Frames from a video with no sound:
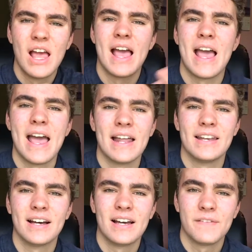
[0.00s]
And
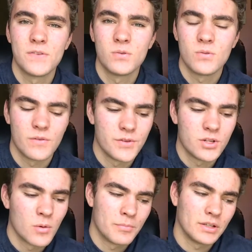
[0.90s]
if you
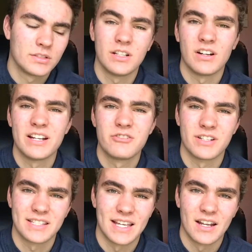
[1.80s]
don't build to your
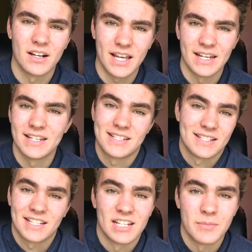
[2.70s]
interests, then again, it's
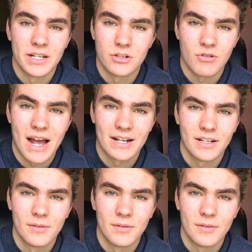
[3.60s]
just going to be a drag.